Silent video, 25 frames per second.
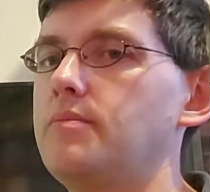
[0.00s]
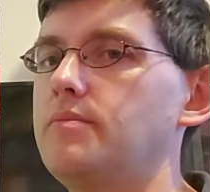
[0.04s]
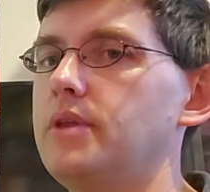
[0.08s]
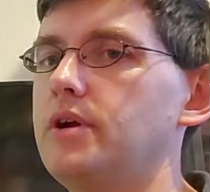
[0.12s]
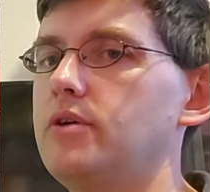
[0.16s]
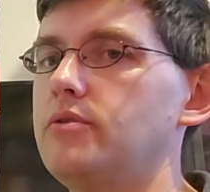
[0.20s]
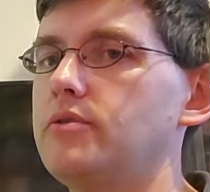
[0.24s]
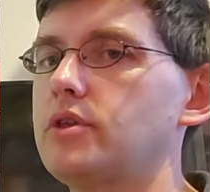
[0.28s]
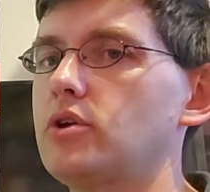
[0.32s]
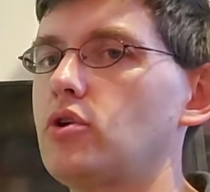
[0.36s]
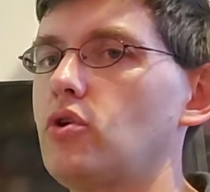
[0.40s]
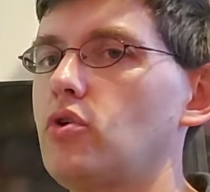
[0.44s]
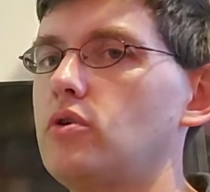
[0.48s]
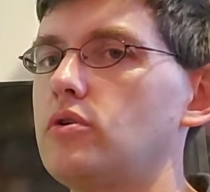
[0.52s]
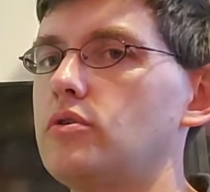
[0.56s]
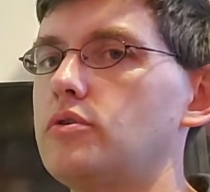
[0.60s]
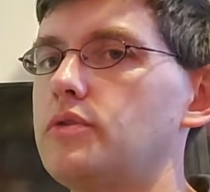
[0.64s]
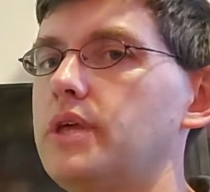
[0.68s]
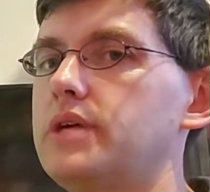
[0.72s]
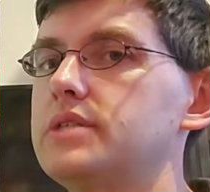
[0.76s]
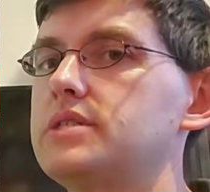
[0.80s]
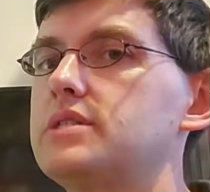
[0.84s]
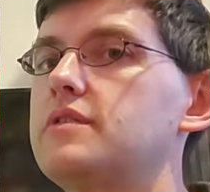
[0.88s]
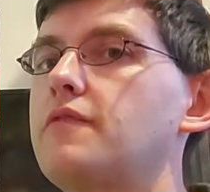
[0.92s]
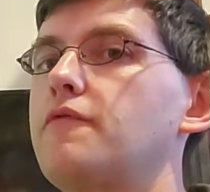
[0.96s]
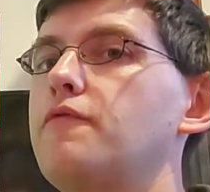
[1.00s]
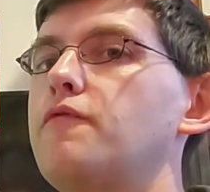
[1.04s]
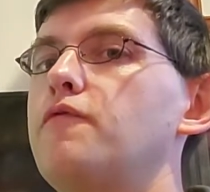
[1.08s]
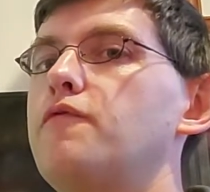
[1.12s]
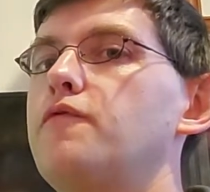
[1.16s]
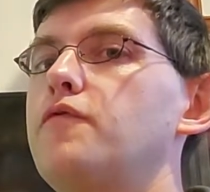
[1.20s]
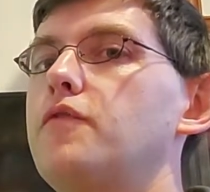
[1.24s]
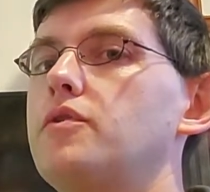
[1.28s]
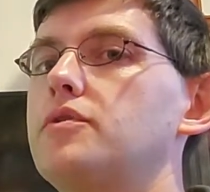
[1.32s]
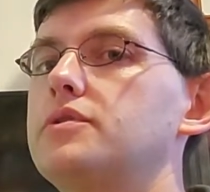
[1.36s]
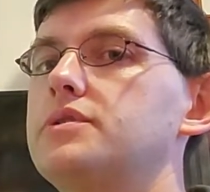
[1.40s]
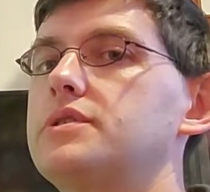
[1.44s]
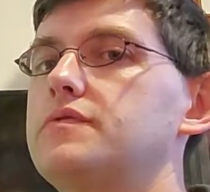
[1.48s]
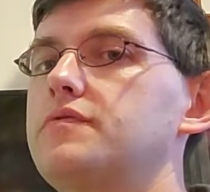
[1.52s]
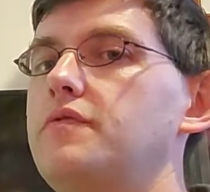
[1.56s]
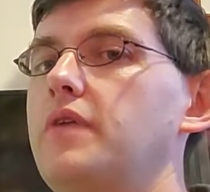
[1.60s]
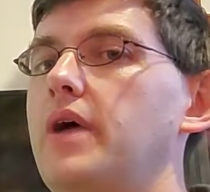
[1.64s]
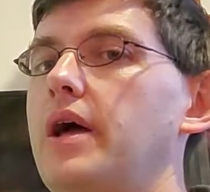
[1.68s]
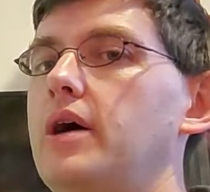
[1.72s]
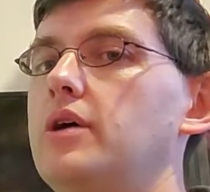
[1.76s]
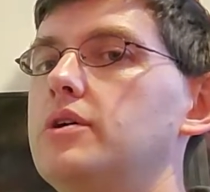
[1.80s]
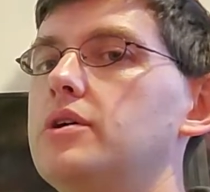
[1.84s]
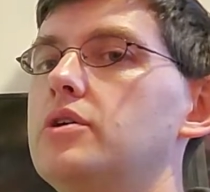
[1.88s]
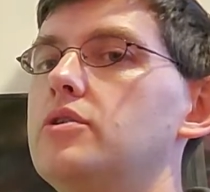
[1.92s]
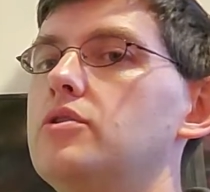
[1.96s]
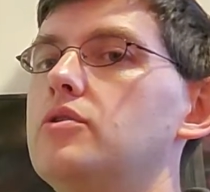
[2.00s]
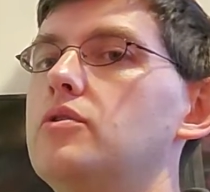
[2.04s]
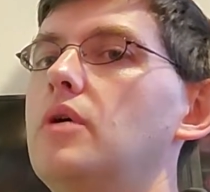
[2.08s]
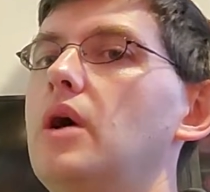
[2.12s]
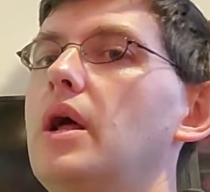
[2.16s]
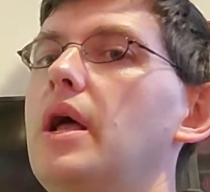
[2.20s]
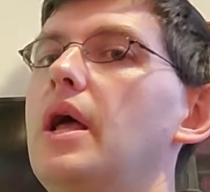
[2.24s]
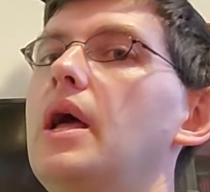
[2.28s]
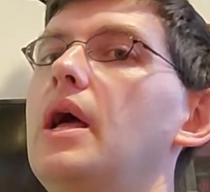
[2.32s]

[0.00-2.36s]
there in the corner, that's the first value